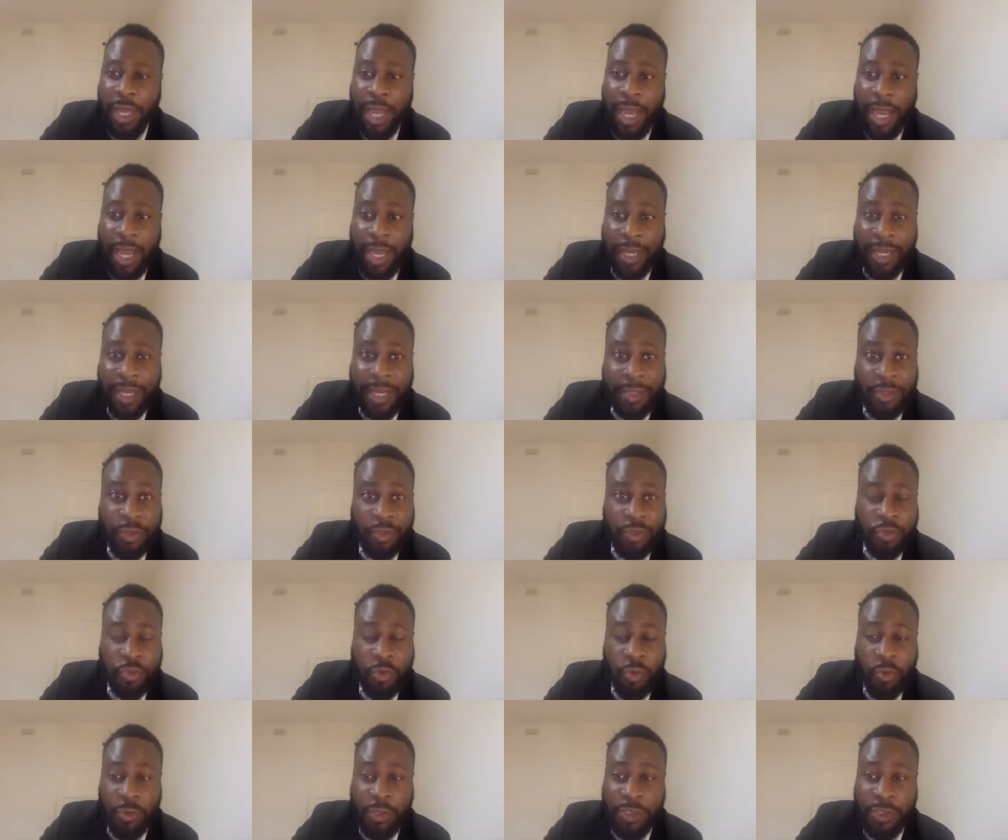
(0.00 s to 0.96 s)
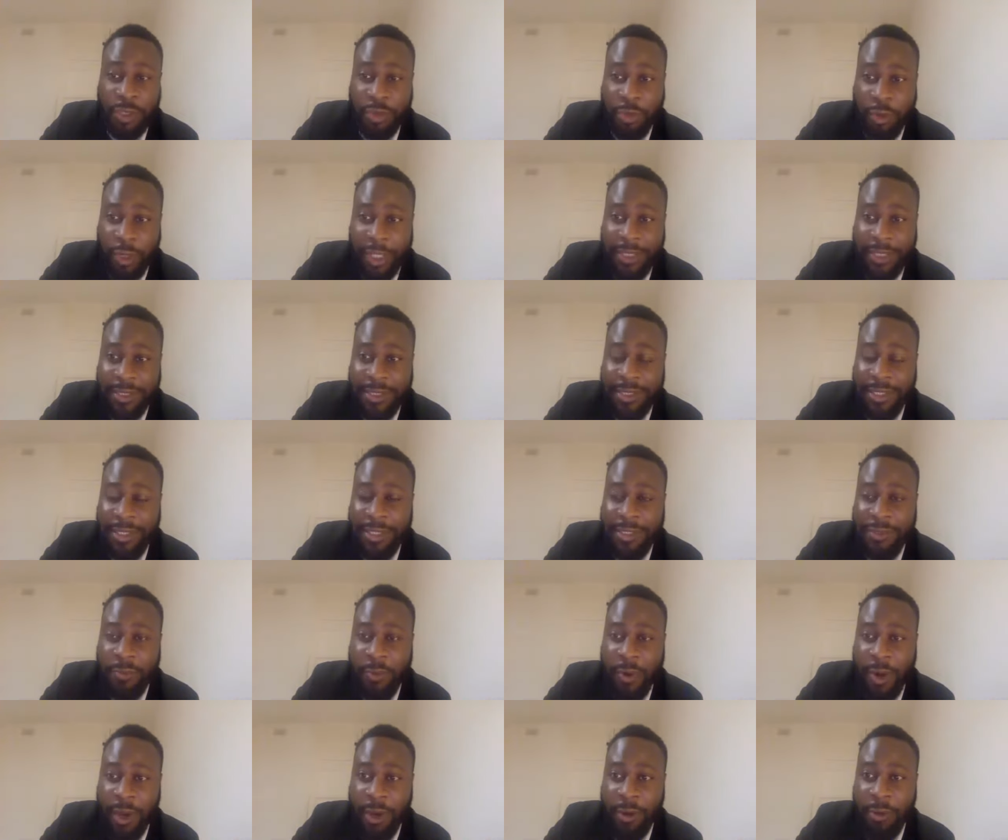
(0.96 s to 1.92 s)
Uh, King Saul was anointed as
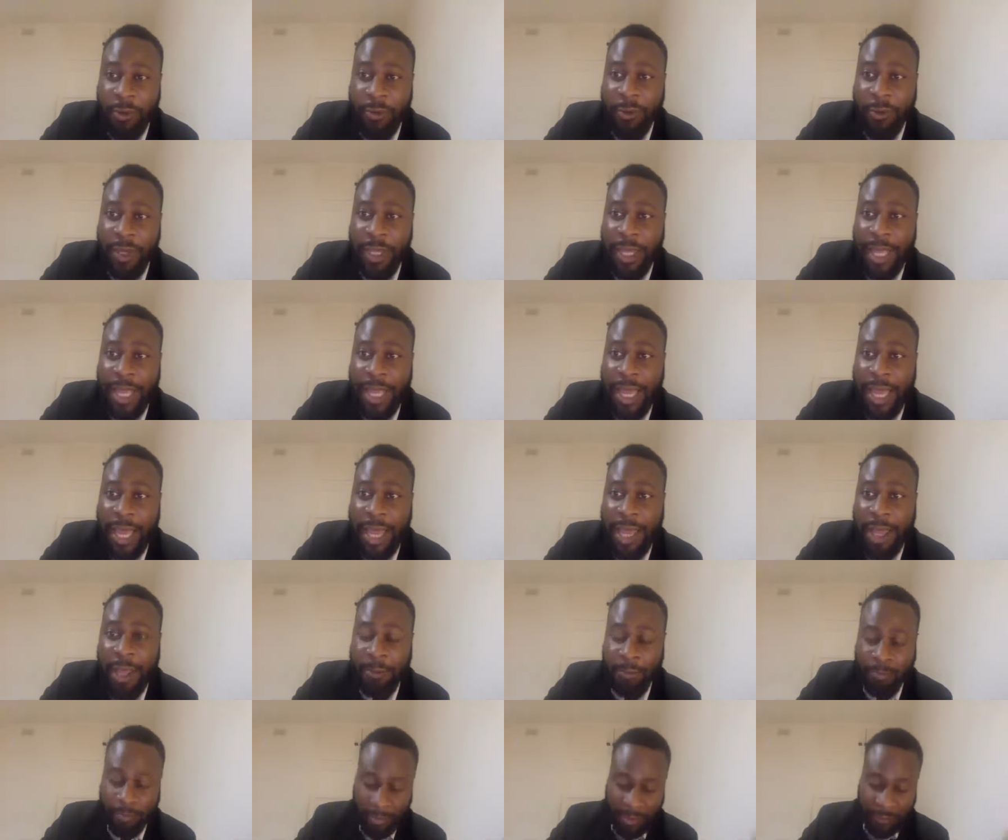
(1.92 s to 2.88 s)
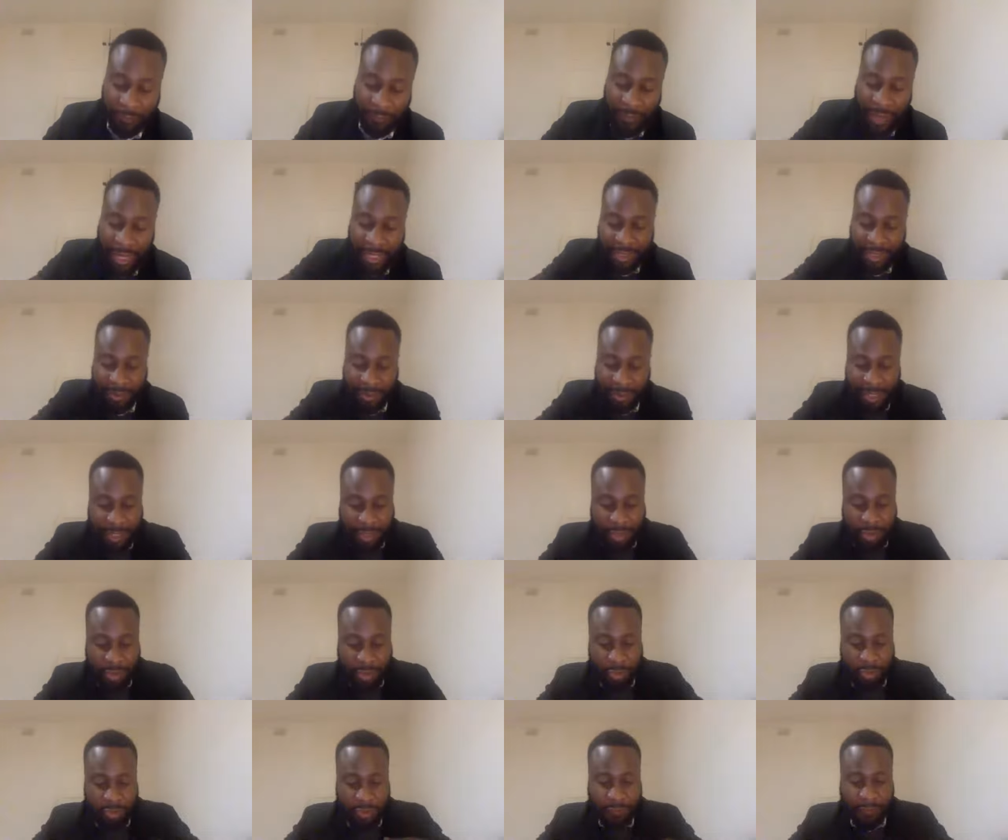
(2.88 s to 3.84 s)
well. Um, in fact, let's
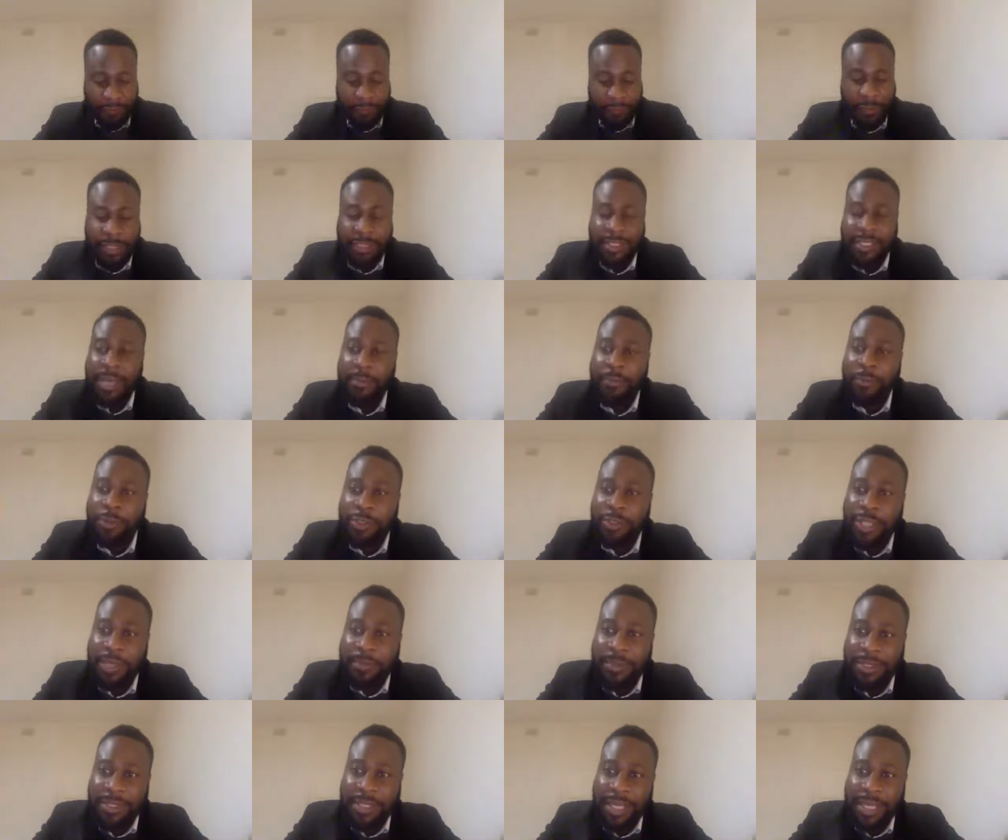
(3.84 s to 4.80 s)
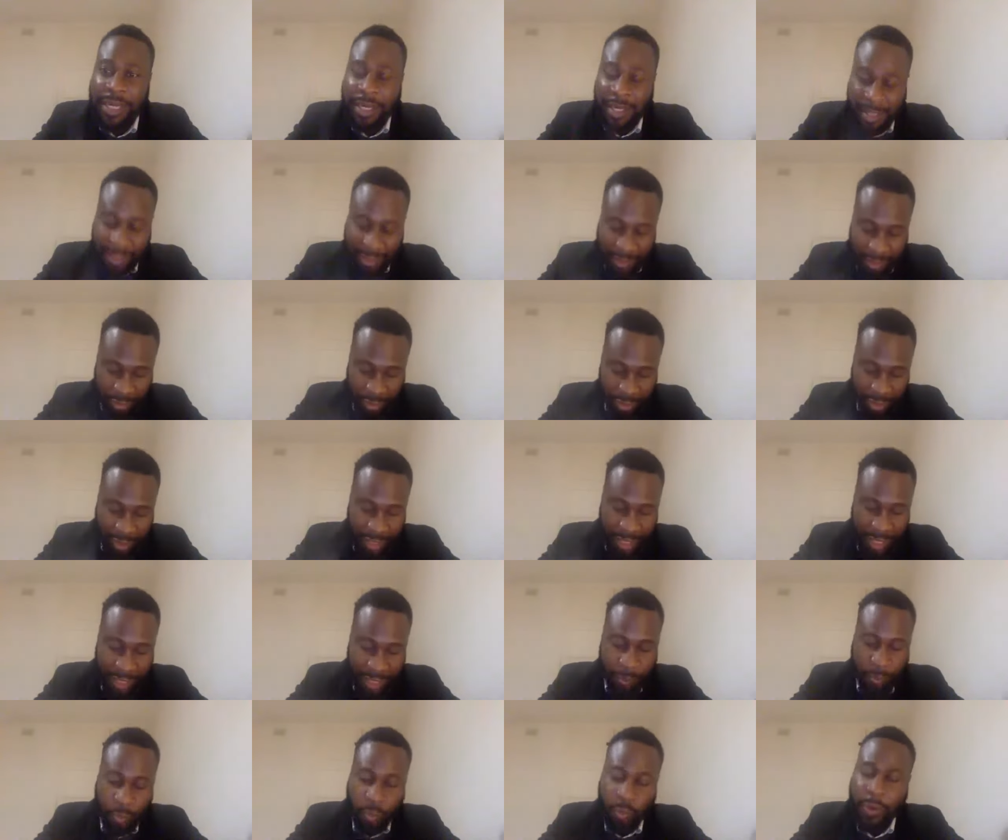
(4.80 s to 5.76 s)
go to First Samuel chapter 10 and let's look
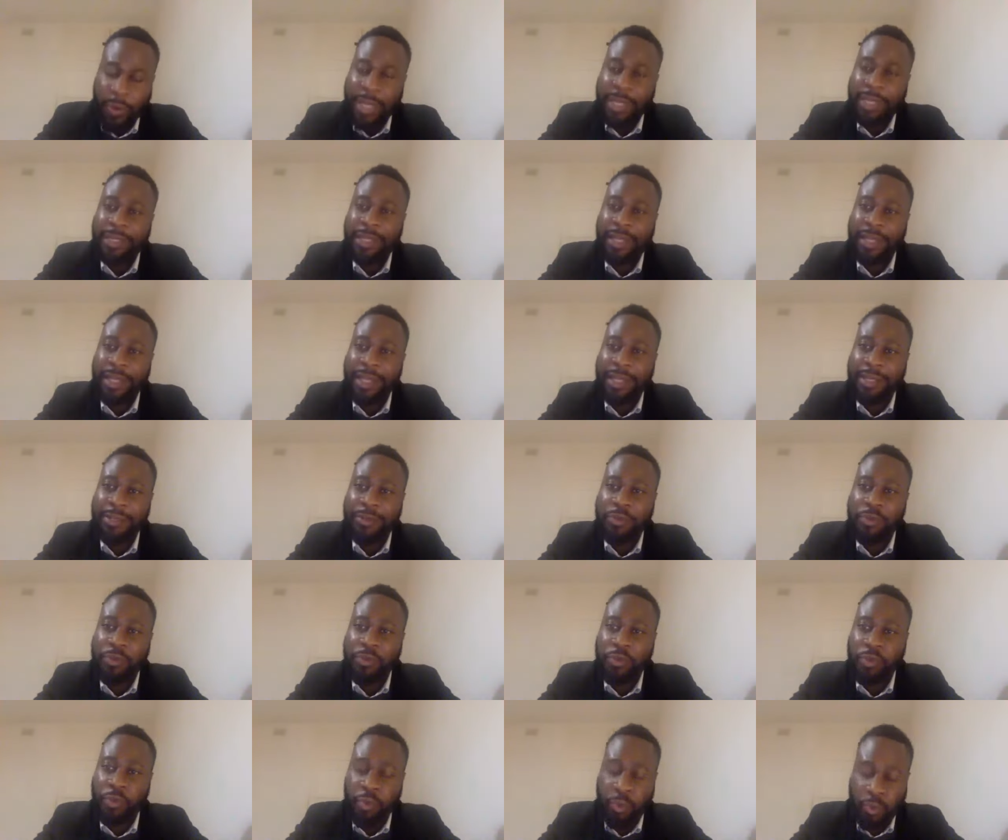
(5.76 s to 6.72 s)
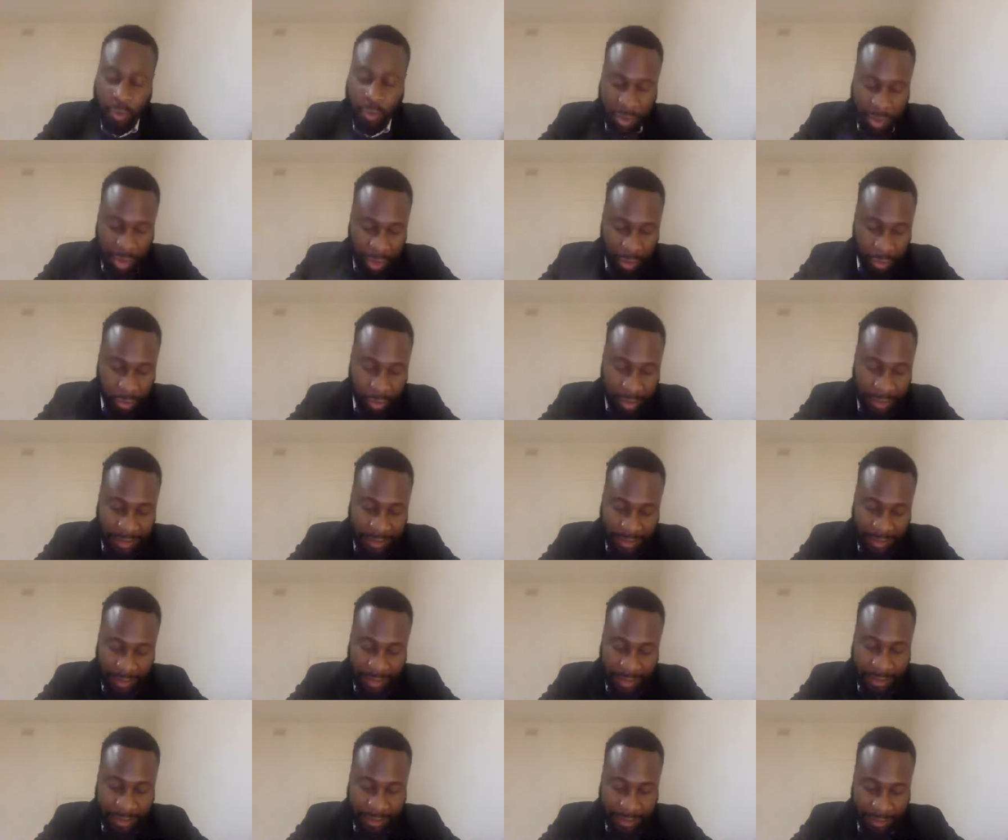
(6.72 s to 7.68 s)
at when King Saul was
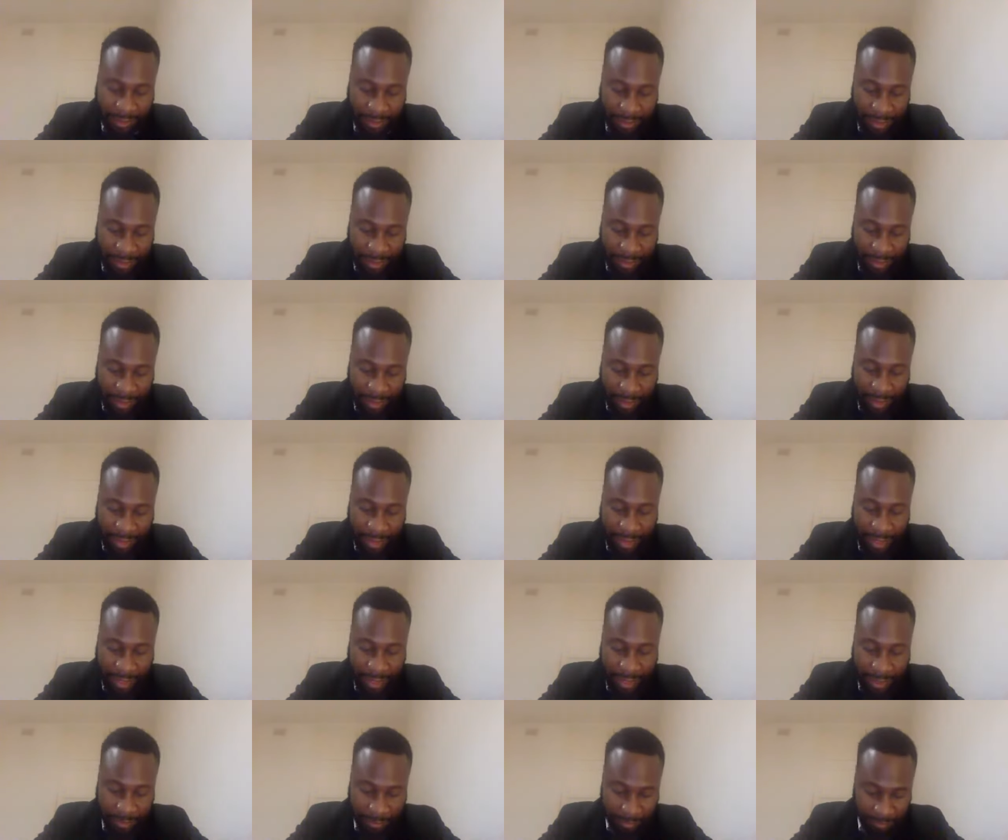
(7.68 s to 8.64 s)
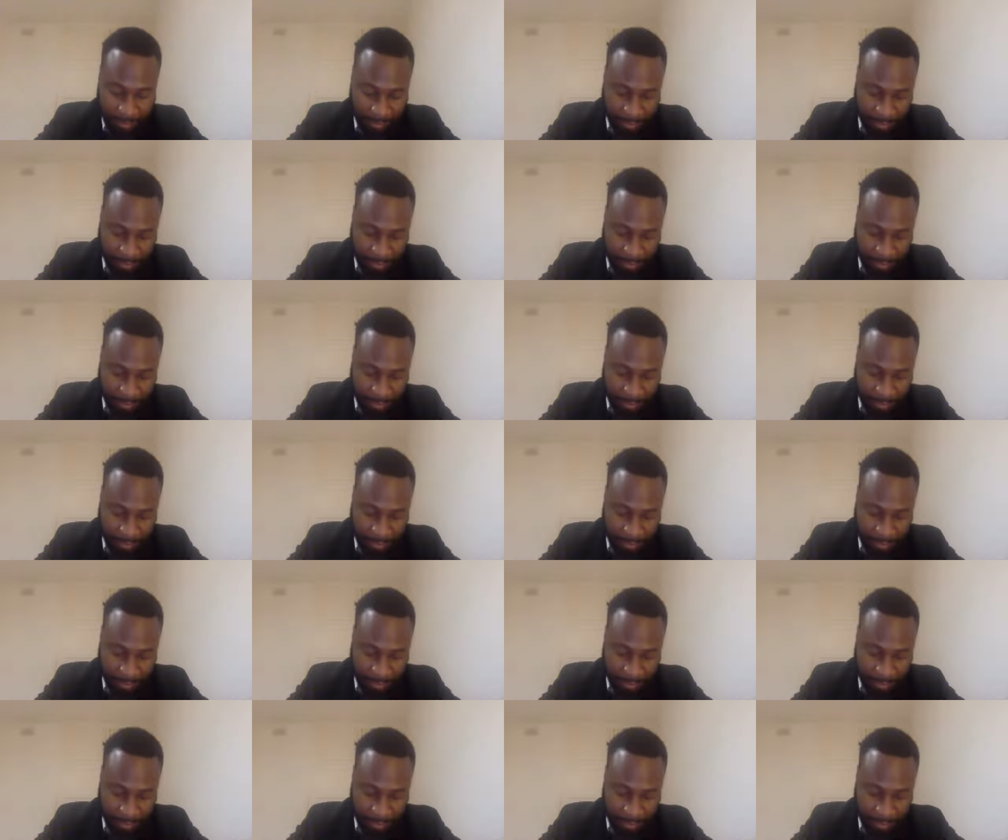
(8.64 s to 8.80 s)
anointed. Okay.